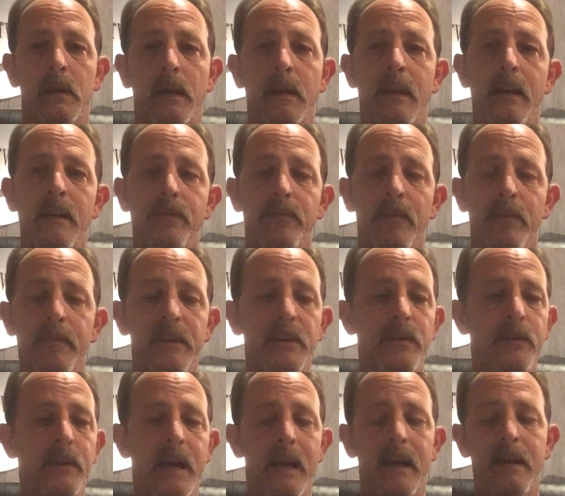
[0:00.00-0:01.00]
And he's from the
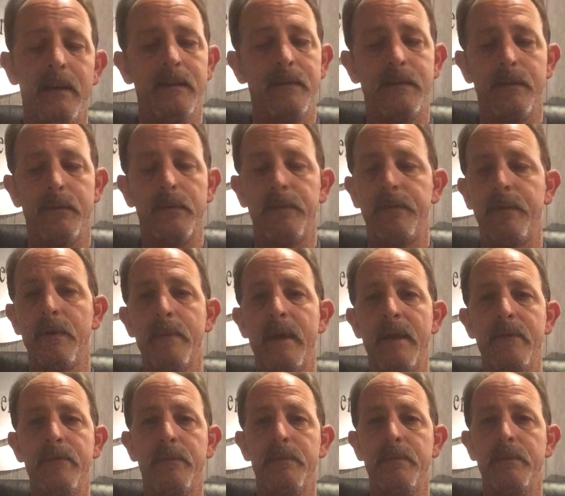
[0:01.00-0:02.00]
UK, and he said, well, if they're
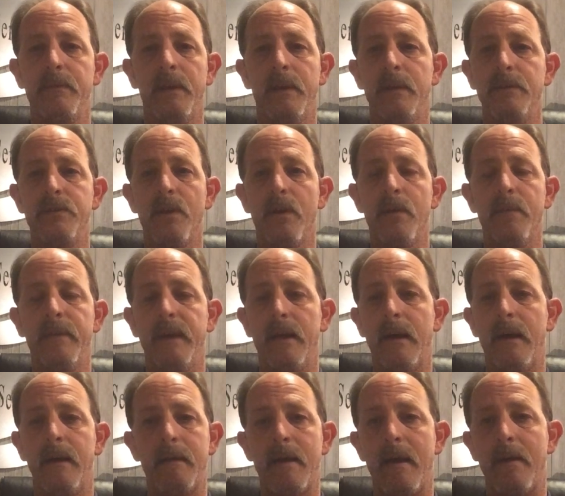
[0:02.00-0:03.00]
made in Germany,
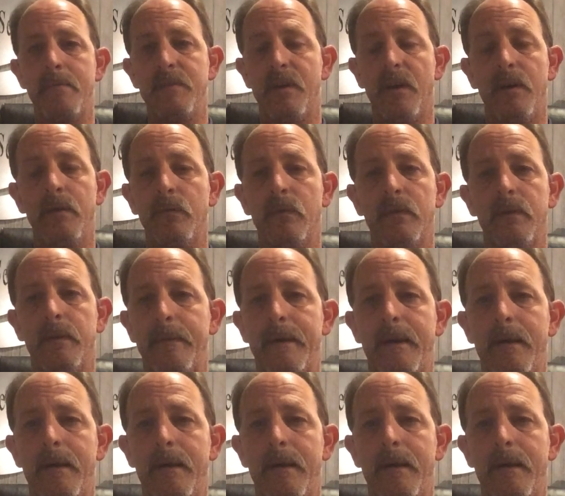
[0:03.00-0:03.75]
I'm done with them.